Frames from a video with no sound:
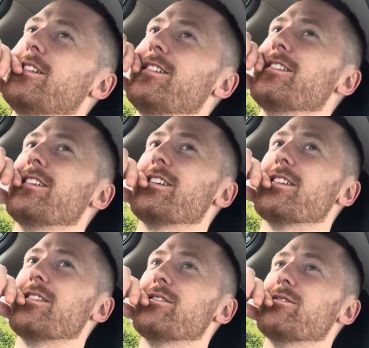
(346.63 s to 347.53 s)
you know.
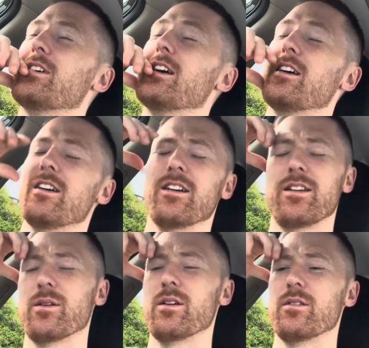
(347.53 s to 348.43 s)

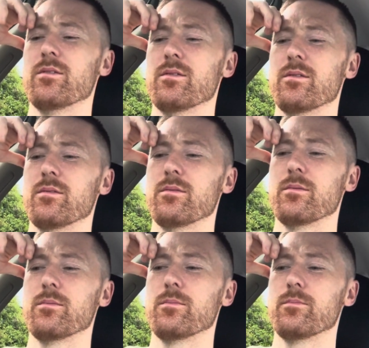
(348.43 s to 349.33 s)
Anyway,
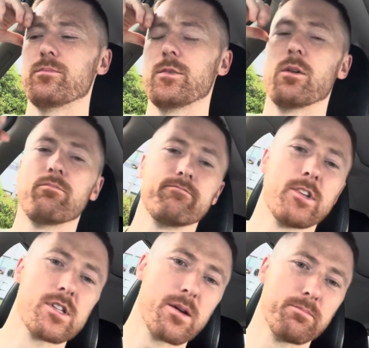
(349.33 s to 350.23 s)
yeah,
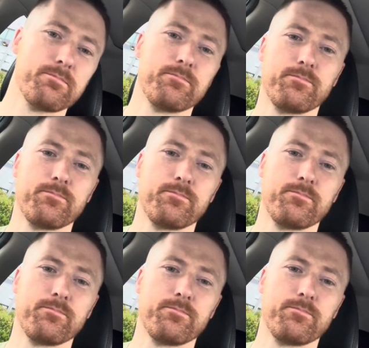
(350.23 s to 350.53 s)
that's that.